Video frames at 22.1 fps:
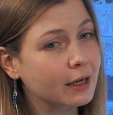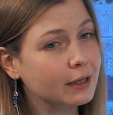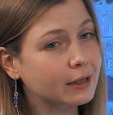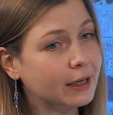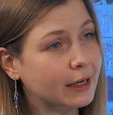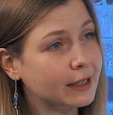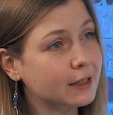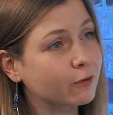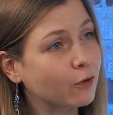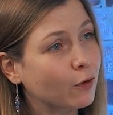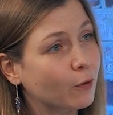
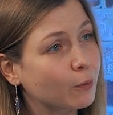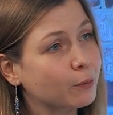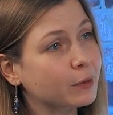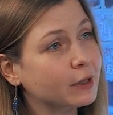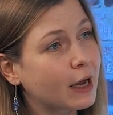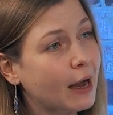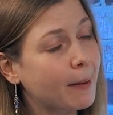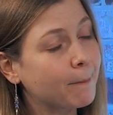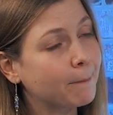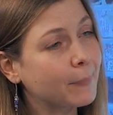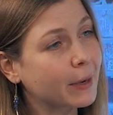transformed
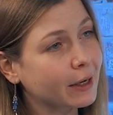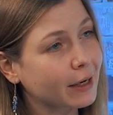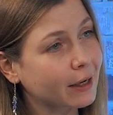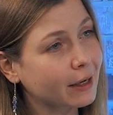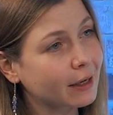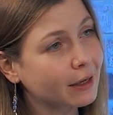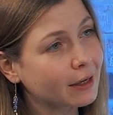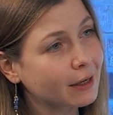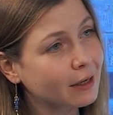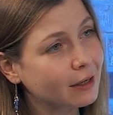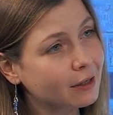company
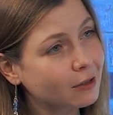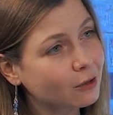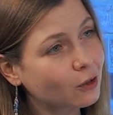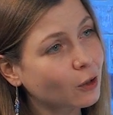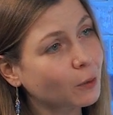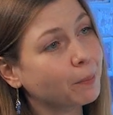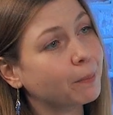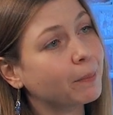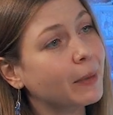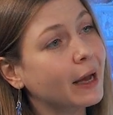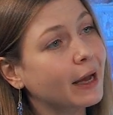to
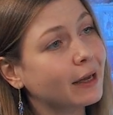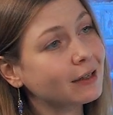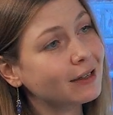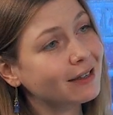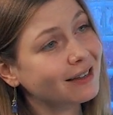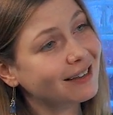embed